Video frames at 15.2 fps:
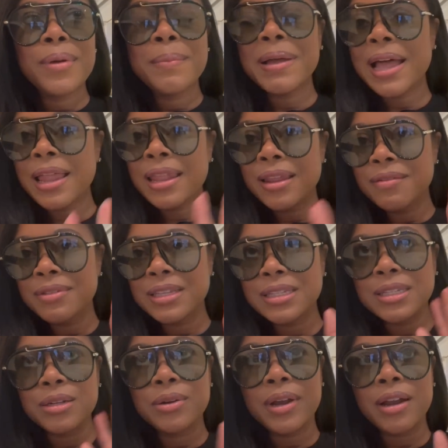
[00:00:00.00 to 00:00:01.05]
but I love this
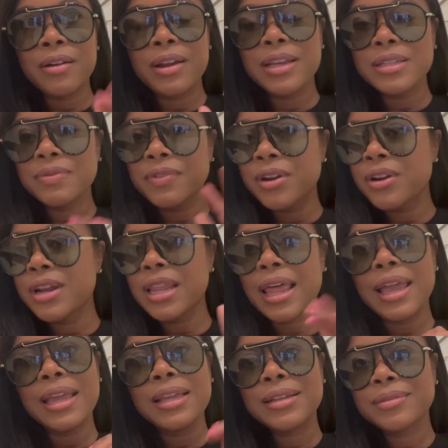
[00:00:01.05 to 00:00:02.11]
little area. It's very
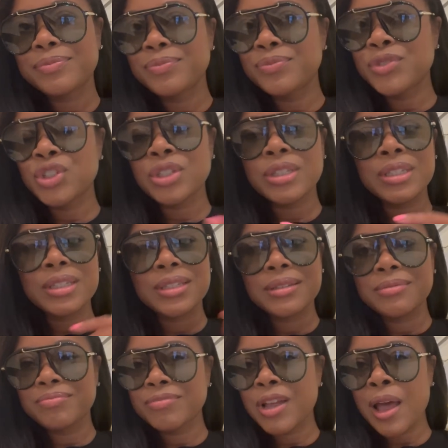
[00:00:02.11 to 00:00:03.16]
like just
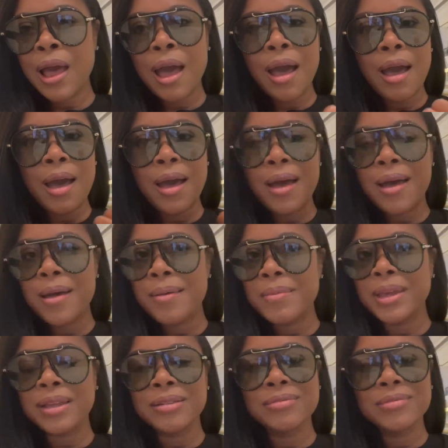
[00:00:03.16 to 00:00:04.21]
calm
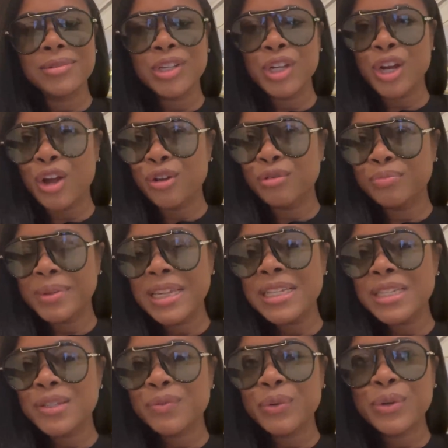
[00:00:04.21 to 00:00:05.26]
and, you know,
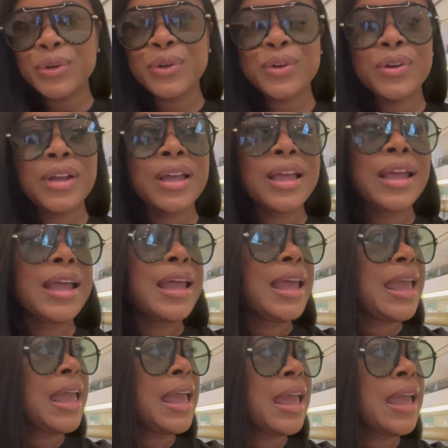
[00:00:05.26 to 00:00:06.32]
peaceful.
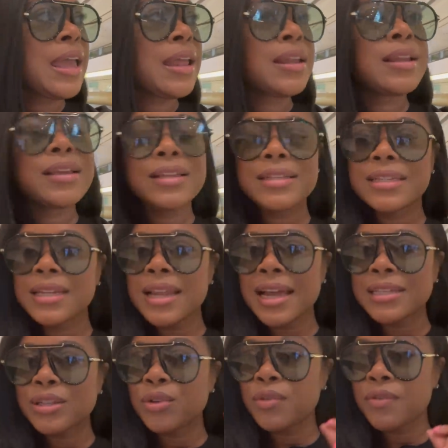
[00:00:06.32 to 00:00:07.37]
And it's a
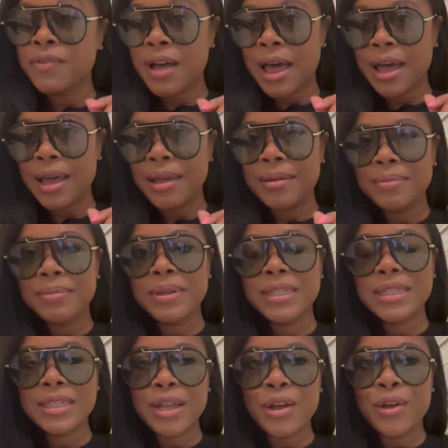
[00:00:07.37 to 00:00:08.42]
nice little vibe.
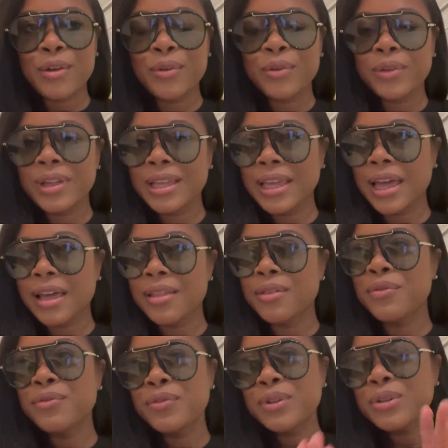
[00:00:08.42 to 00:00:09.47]
So yeah, the
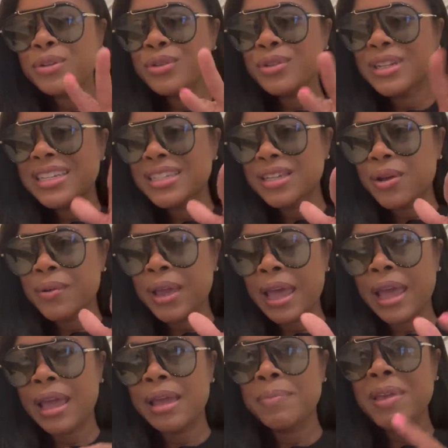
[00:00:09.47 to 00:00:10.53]
food is
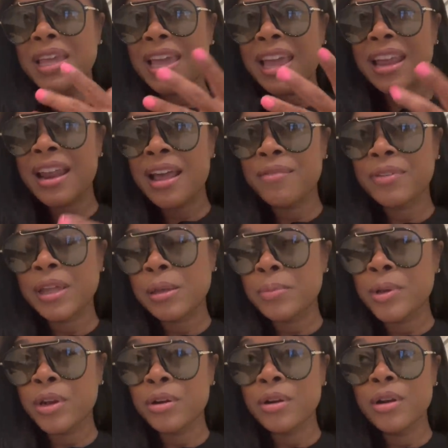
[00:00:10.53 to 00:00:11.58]
okay. Pecan and I have come
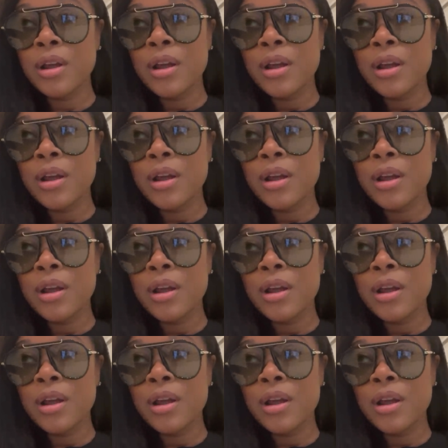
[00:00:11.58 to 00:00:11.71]
here